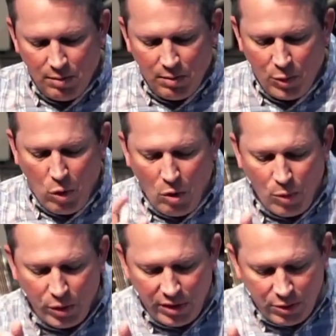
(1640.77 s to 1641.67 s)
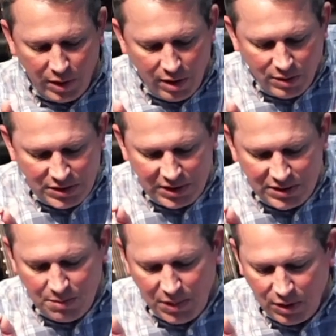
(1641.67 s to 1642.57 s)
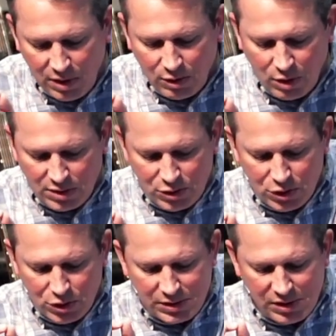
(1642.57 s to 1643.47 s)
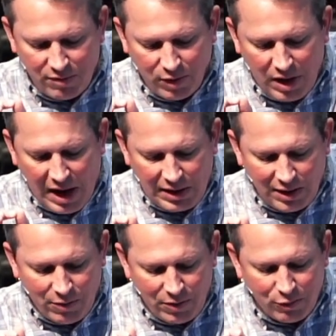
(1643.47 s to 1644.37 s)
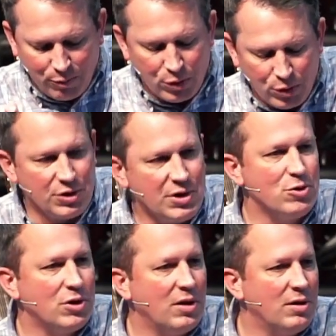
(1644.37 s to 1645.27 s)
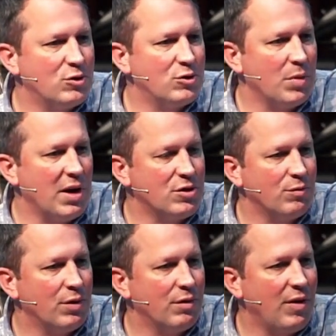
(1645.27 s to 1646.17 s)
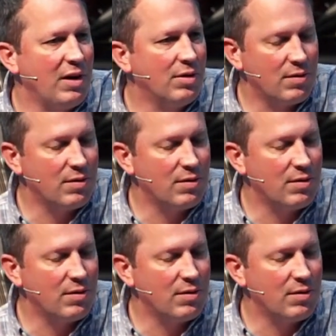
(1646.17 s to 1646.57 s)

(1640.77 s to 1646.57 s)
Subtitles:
Quote, more than 360 million Christians suffer high levels of persecution and discrimination for their faith.